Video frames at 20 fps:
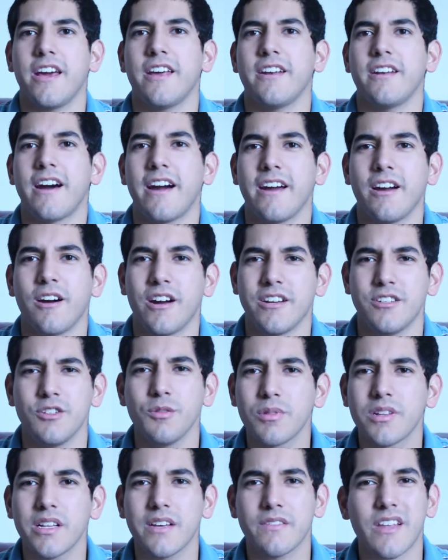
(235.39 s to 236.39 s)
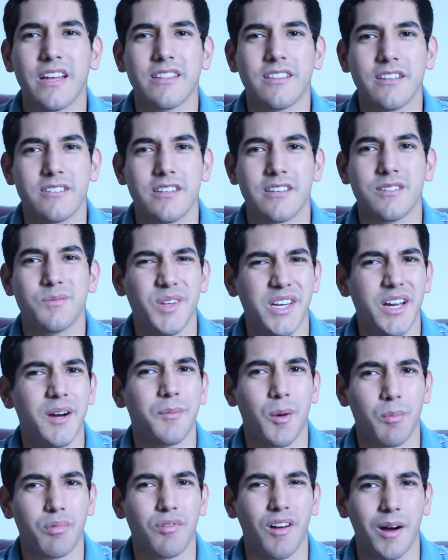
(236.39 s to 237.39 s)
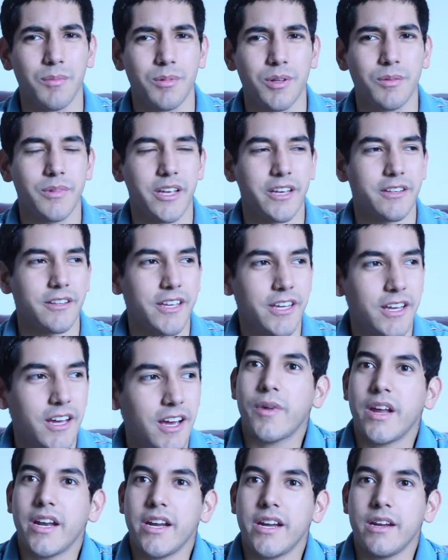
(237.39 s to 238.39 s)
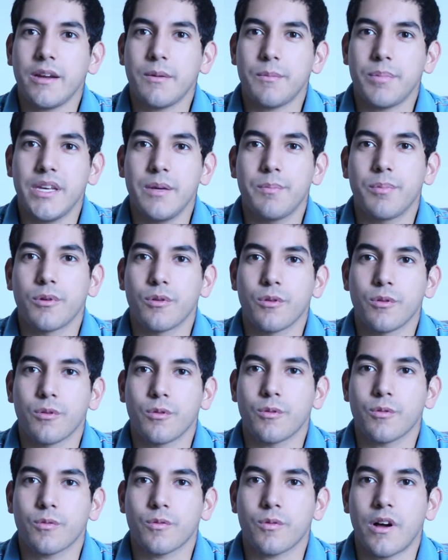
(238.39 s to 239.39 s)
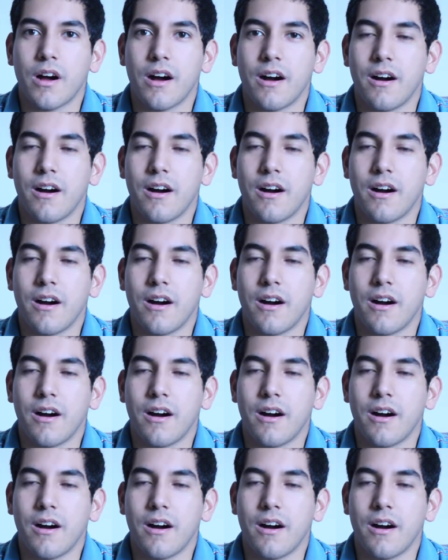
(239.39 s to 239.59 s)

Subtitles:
And I do believe that this has become a problem lately. Many people